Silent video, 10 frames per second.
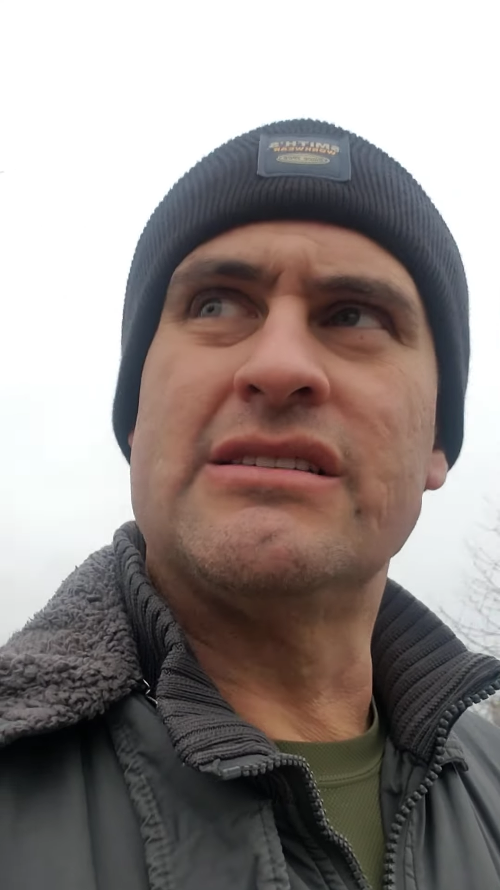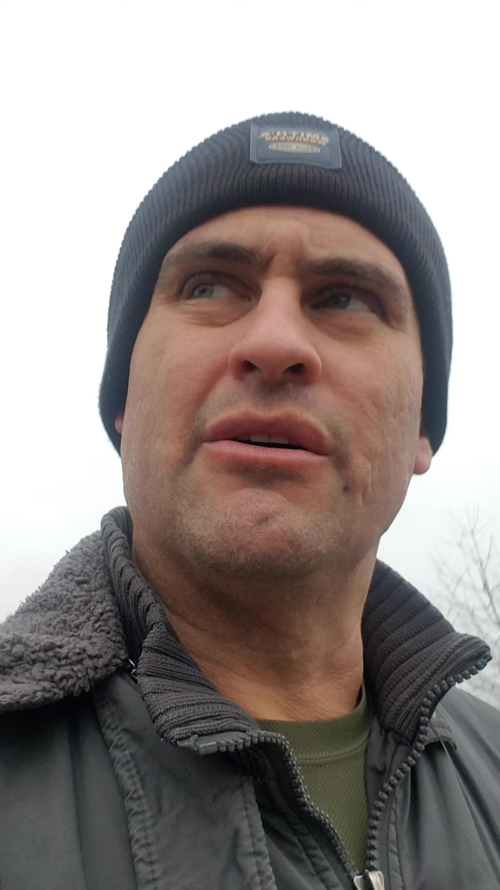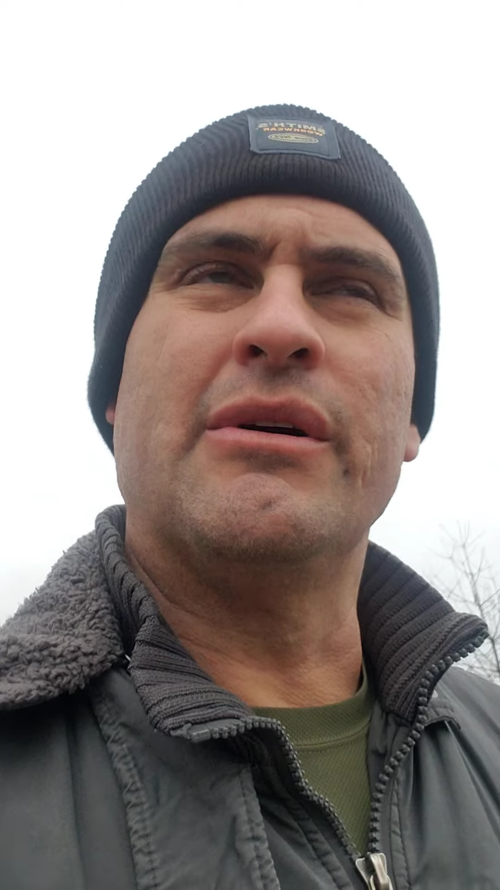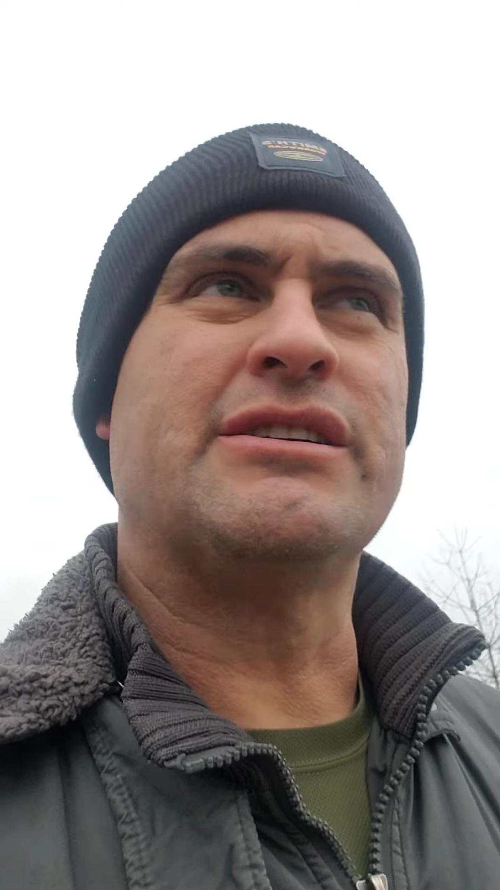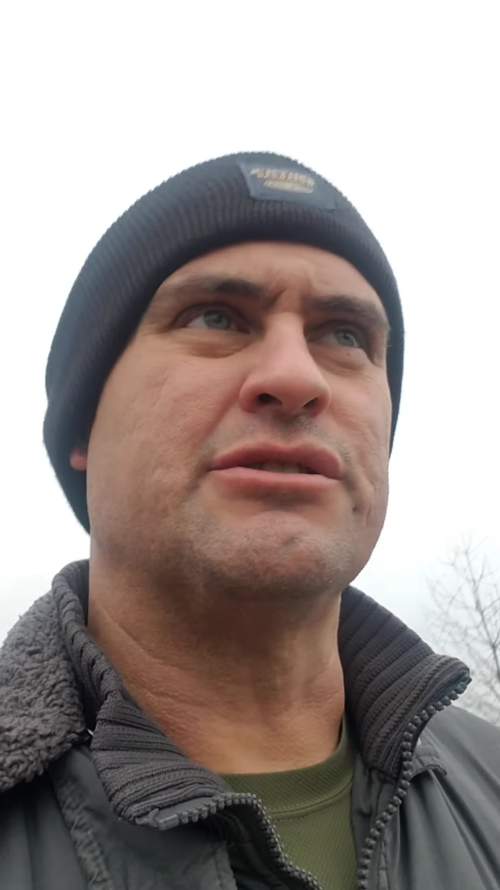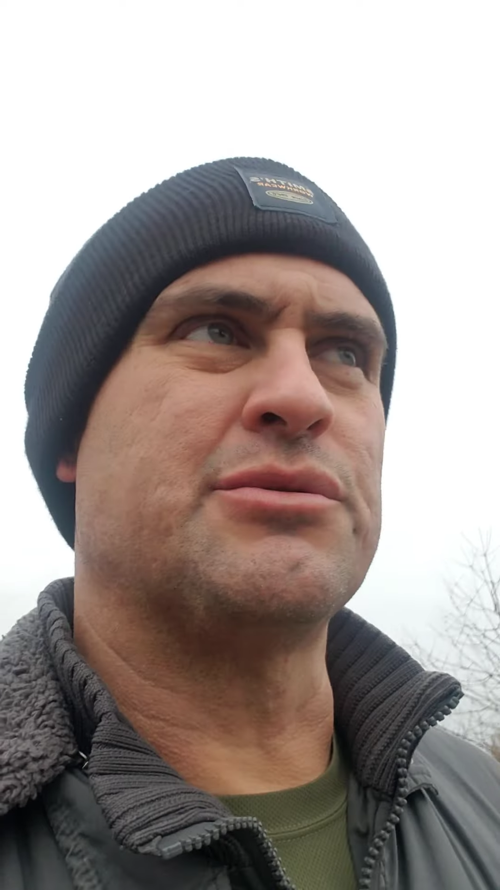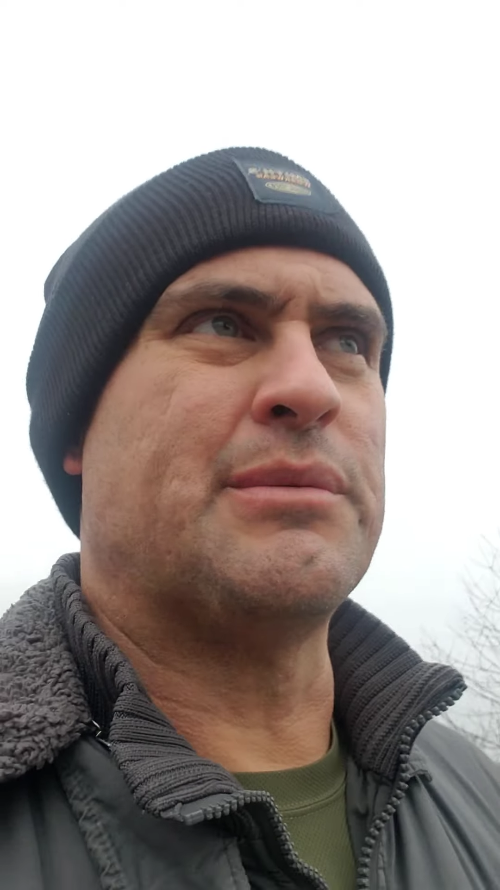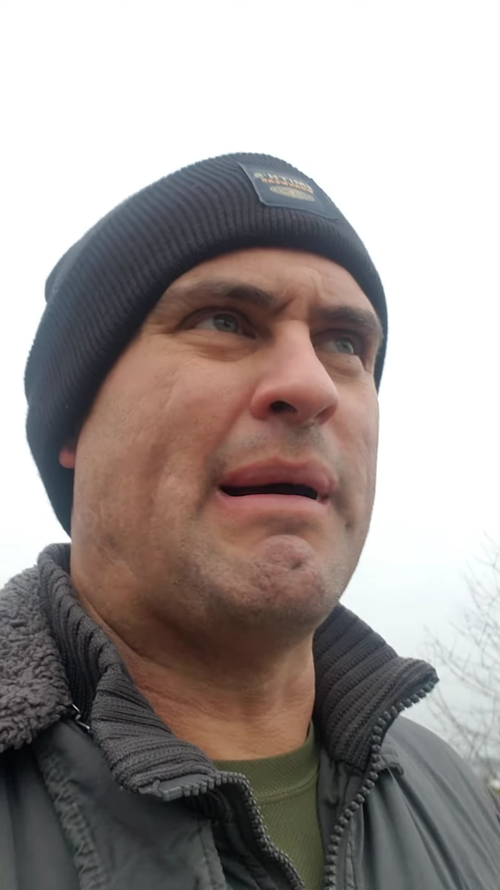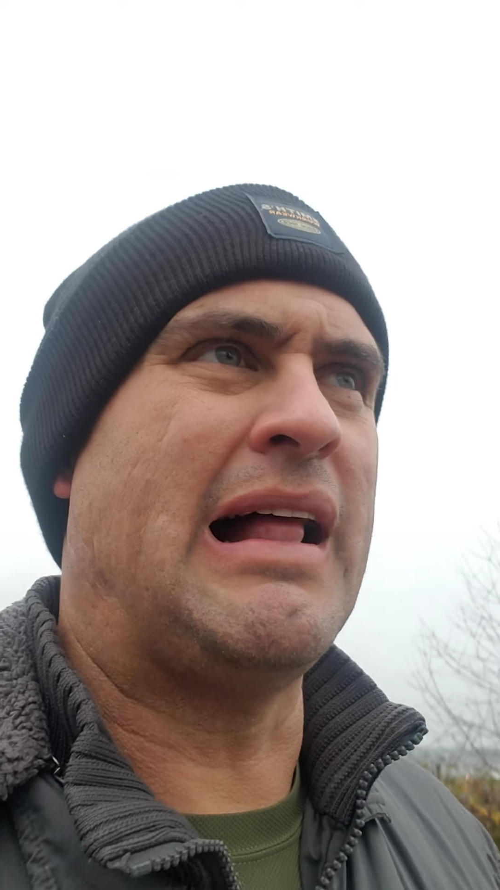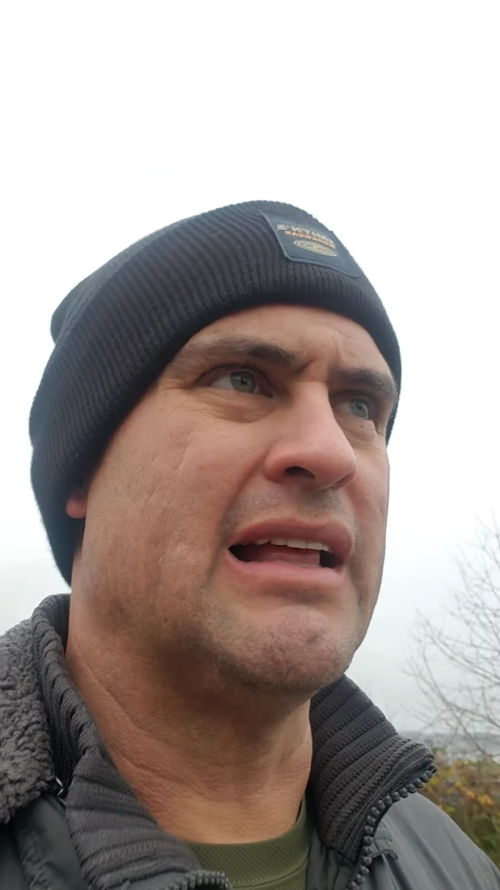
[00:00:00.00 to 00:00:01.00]
So issues
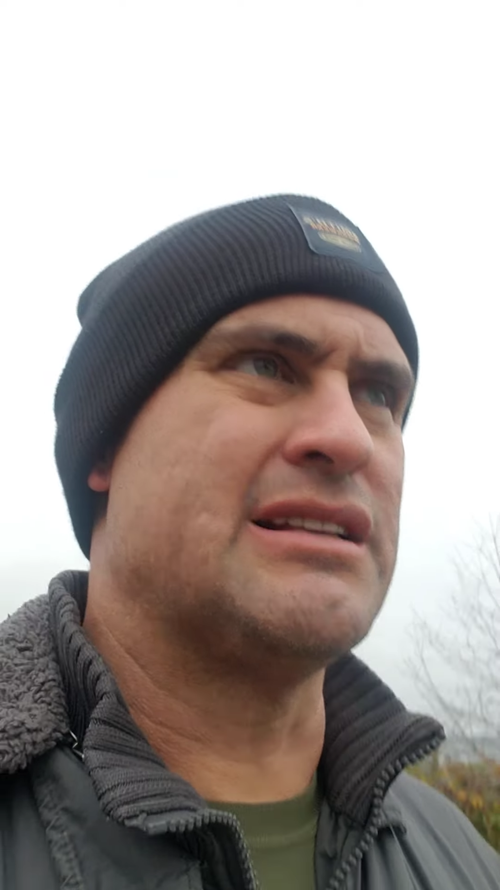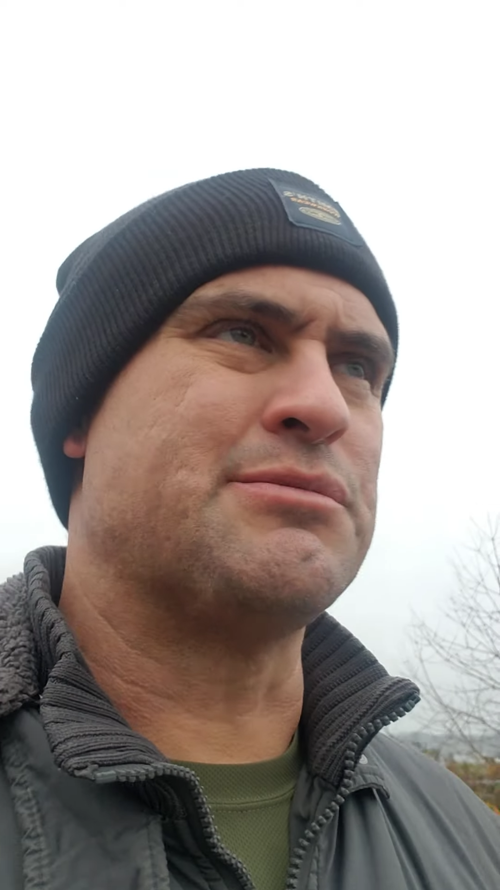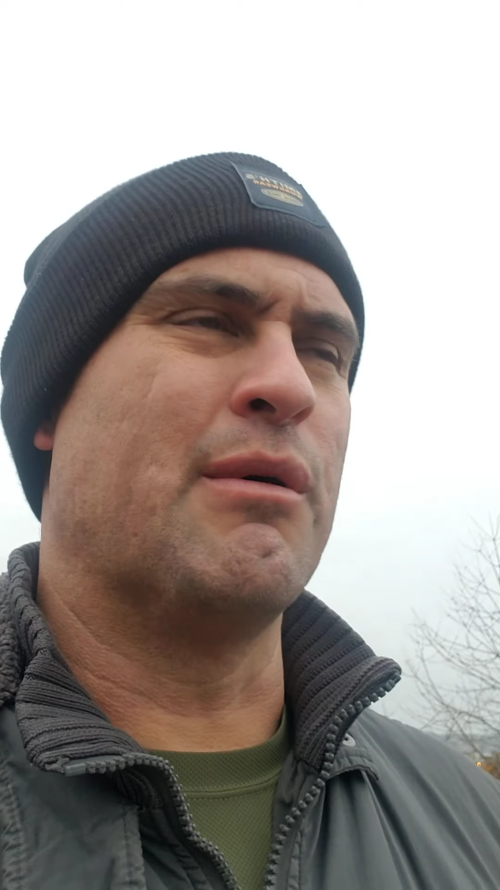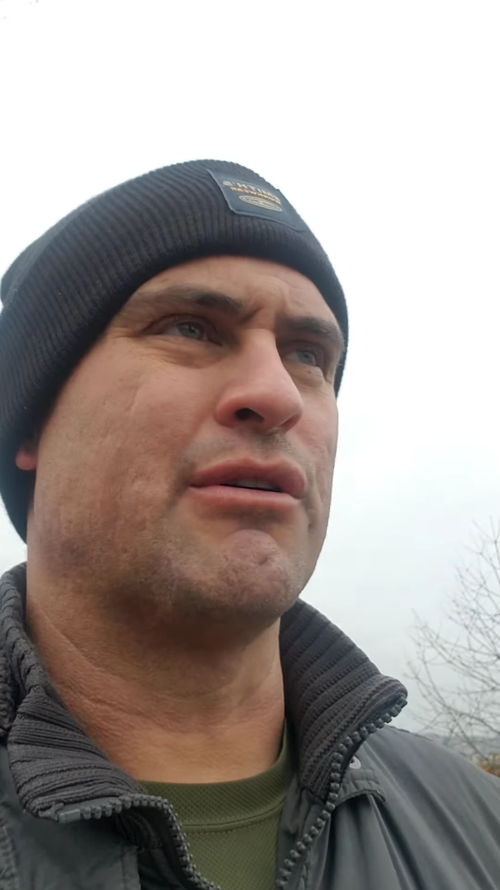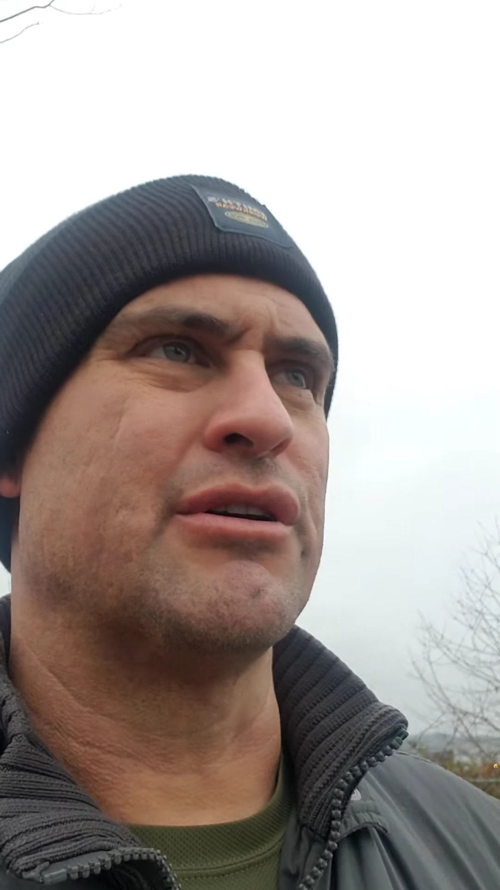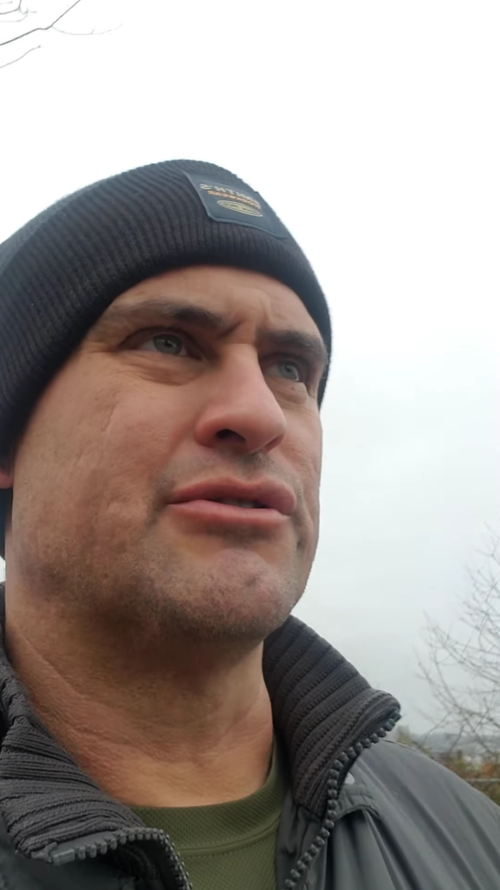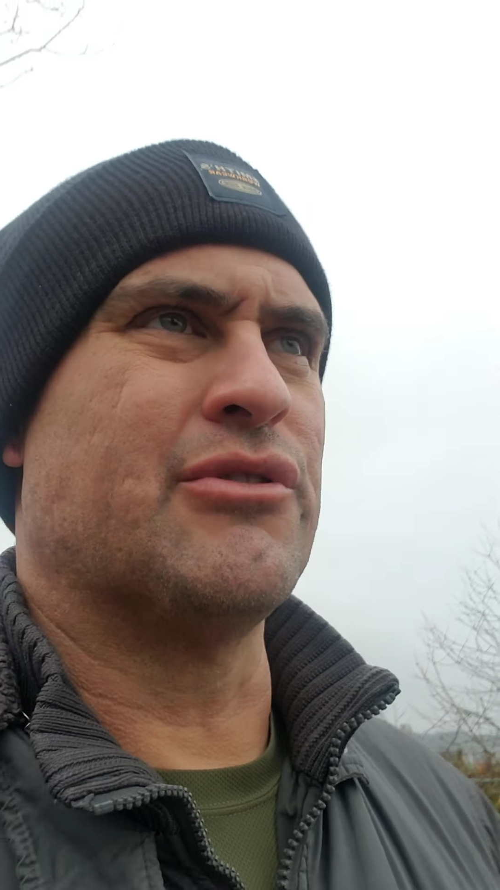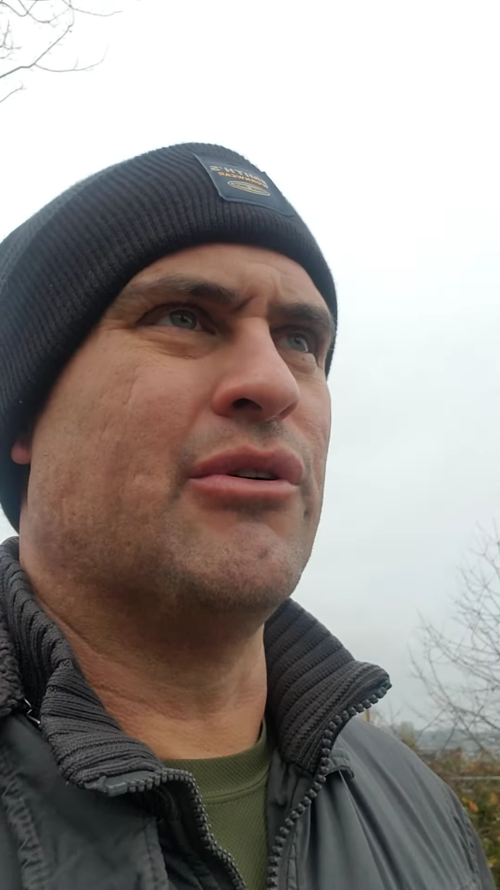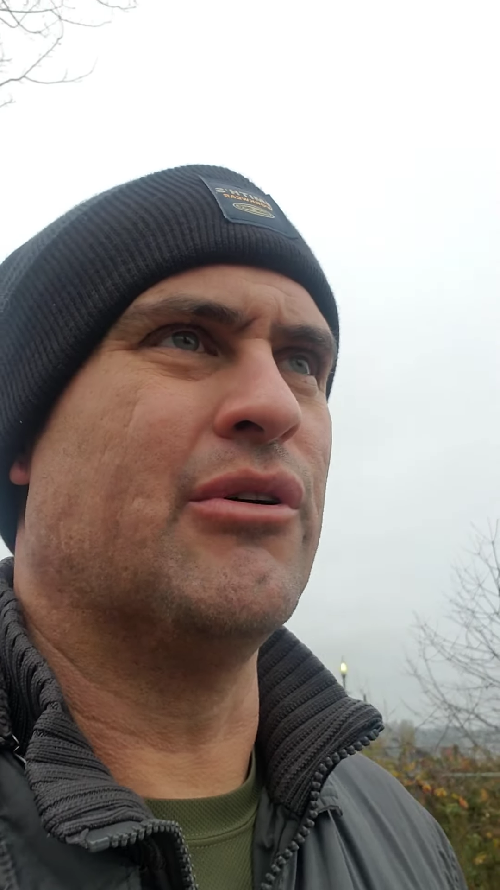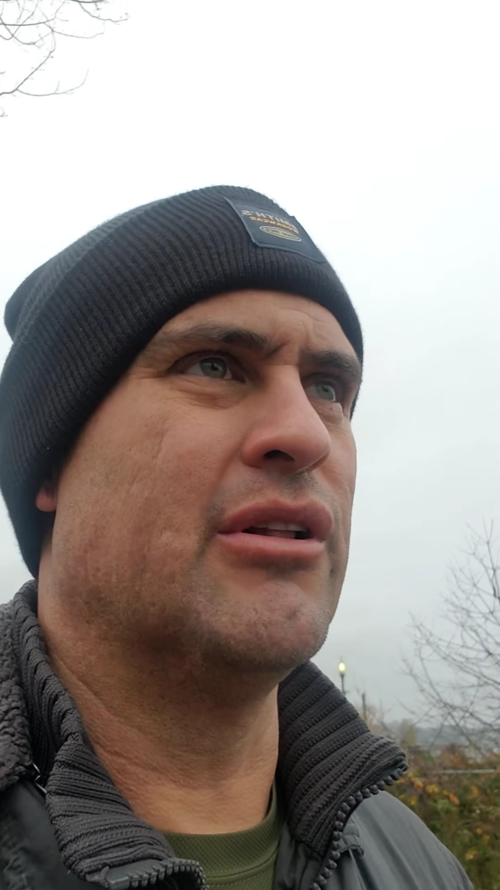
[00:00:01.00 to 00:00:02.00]
with balance, motor
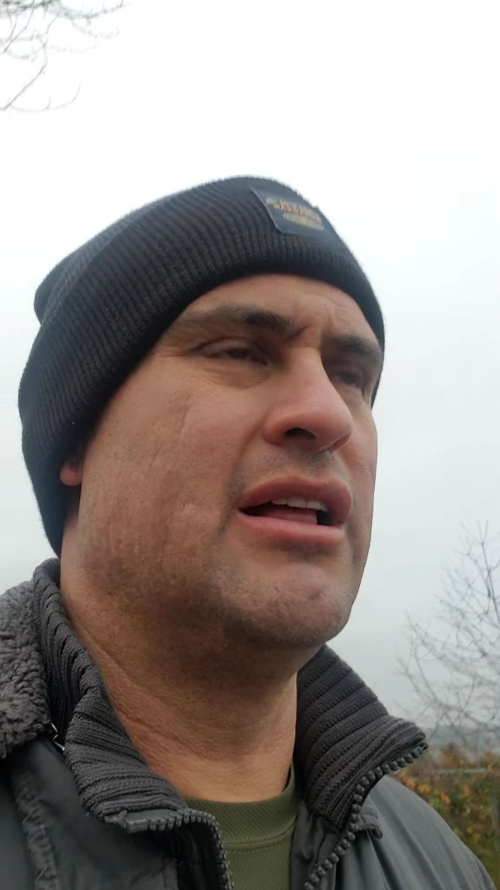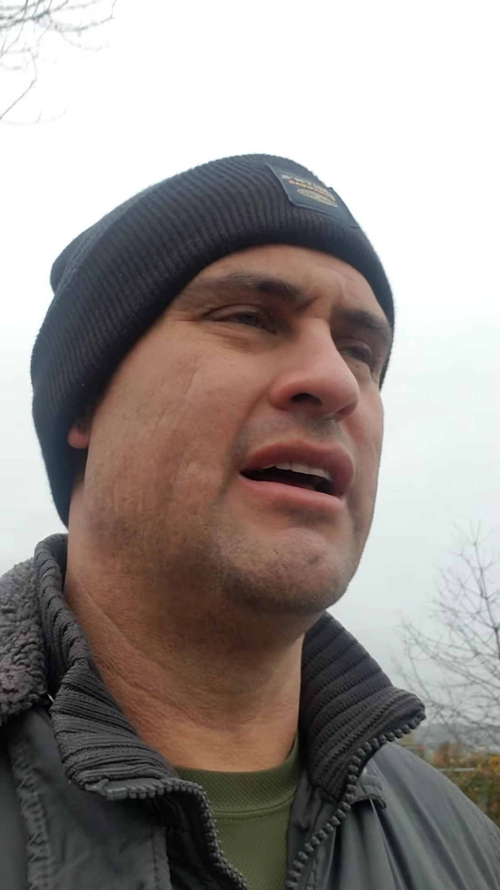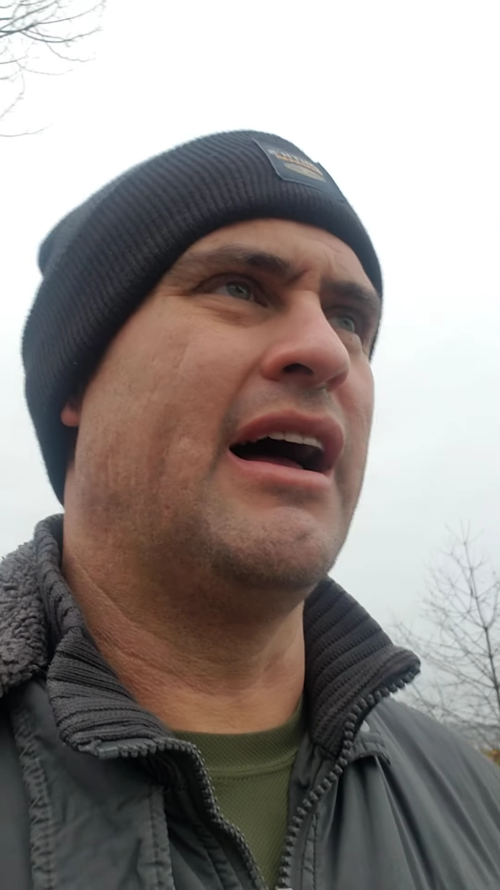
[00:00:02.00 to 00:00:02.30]
control,